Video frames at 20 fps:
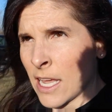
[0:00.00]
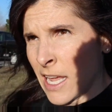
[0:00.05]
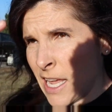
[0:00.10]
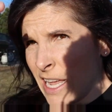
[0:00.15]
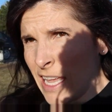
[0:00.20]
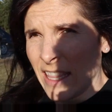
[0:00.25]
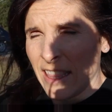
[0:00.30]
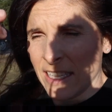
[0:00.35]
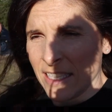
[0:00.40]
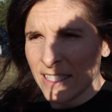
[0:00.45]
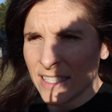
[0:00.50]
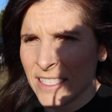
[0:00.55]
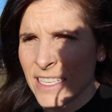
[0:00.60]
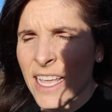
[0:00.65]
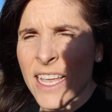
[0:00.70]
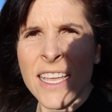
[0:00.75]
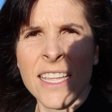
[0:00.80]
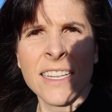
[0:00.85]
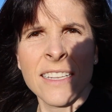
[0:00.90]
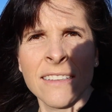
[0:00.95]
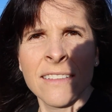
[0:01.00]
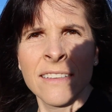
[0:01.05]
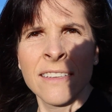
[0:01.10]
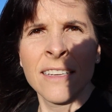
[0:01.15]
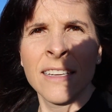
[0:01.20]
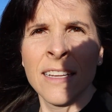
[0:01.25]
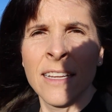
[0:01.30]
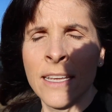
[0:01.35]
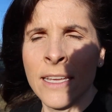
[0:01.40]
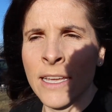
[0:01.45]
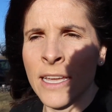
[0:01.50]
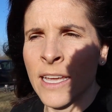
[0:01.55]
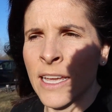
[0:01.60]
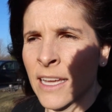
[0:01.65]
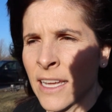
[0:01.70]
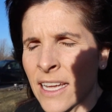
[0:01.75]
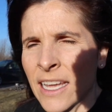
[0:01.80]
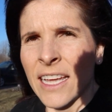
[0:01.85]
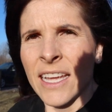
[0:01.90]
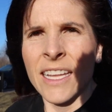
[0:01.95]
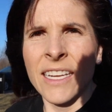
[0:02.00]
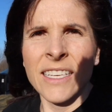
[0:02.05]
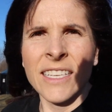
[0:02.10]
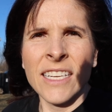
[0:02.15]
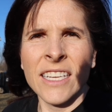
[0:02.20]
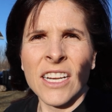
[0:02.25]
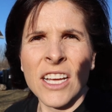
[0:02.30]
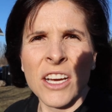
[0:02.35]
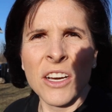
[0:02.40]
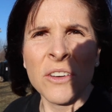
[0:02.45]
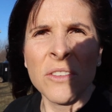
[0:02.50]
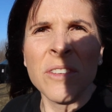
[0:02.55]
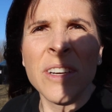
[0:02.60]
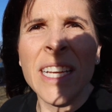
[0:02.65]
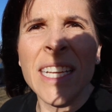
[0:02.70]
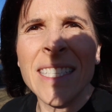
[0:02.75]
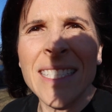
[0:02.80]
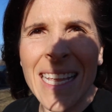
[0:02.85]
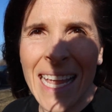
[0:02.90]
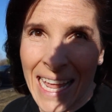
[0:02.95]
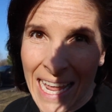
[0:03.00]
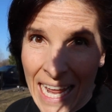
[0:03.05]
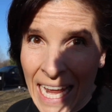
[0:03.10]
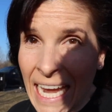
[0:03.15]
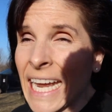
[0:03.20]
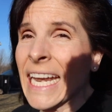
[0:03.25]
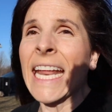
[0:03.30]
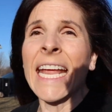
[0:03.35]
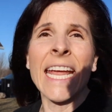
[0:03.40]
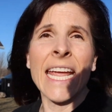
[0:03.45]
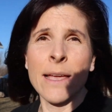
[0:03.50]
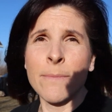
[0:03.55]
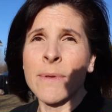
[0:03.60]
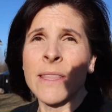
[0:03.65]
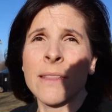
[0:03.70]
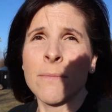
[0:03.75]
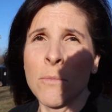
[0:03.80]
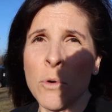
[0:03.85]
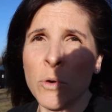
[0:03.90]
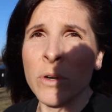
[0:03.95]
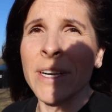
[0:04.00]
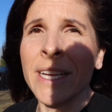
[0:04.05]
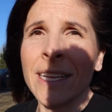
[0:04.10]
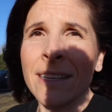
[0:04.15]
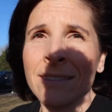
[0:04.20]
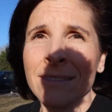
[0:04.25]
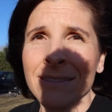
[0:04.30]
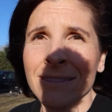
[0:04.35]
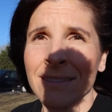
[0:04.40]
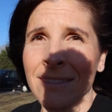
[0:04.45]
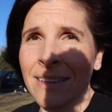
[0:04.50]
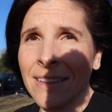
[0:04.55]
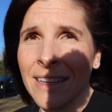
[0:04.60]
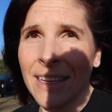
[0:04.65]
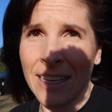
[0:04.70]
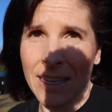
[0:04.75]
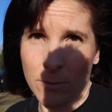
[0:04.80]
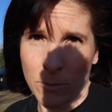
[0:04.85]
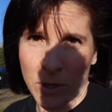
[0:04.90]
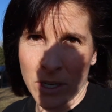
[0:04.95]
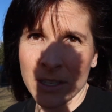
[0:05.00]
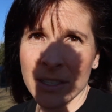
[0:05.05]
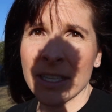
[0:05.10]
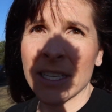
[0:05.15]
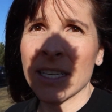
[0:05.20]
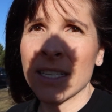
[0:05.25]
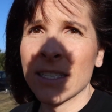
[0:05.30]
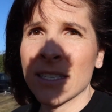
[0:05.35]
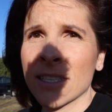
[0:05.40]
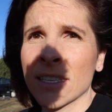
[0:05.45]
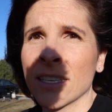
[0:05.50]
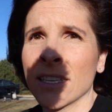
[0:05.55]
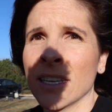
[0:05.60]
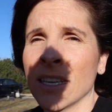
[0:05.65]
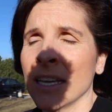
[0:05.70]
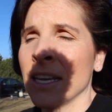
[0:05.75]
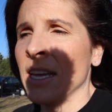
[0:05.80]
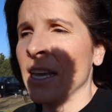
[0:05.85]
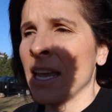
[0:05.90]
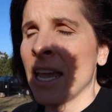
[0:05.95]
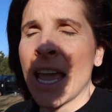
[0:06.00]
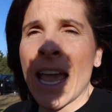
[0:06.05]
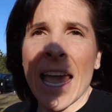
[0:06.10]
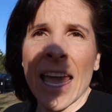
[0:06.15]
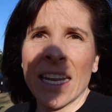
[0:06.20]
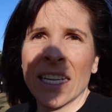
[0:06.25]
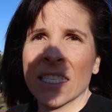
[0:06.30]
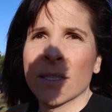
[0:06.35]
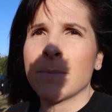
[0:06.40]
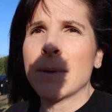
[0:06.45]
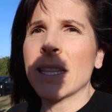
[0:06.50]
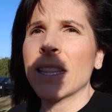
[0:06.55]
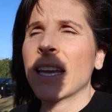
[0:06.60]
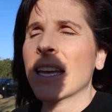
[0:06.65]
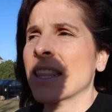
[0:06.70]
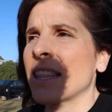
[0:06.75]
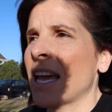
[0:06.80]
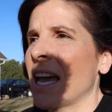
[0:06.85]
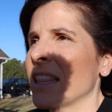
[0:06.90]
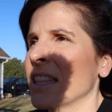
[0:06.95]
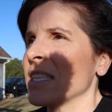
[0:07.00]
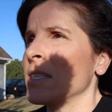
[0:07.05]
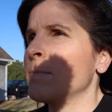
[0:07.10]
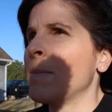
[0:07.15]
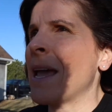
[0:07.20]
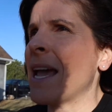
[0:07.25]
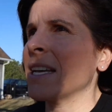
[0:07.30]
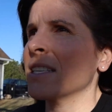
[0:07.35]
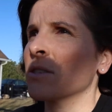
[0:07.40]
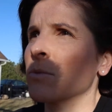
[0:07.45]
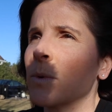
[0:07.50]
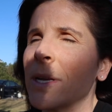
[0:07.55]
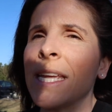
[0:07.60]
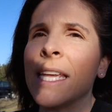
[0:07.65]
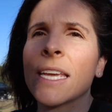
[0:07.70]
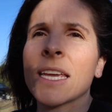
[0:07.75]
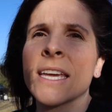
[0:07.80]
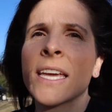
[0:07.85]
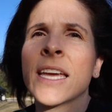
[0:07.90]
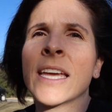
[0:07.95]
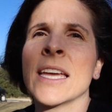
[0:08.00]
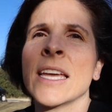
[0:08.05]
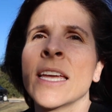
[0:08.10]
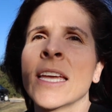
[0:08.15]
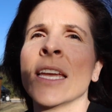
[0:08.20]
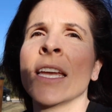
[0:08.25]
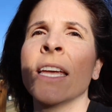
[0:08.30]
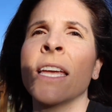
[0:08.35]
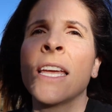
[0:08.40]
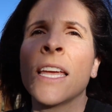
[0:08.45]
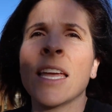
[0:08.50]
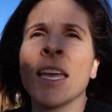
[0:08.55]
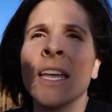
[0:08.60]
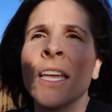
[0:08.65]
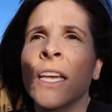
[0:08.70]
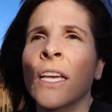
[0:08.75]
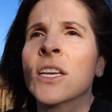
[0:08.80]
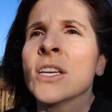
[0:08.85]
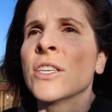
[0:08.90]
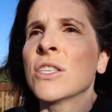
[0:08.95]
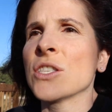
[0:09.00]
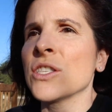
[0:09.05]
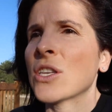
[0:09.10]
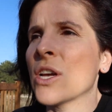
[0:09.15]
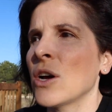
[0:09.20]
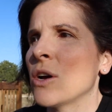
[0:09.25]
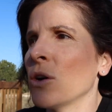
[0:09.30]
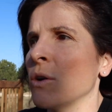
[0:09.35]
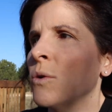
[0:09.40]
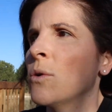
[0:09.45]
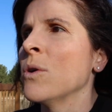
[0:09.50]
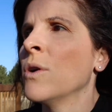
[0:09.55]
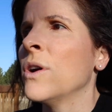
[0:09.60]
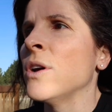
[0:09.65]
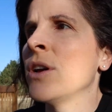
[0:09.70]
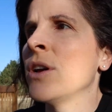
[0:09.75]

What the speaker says: and the sun, and you know, it's 8 a.m. in the morning and I'm wearing this, and it's been like that this past week. So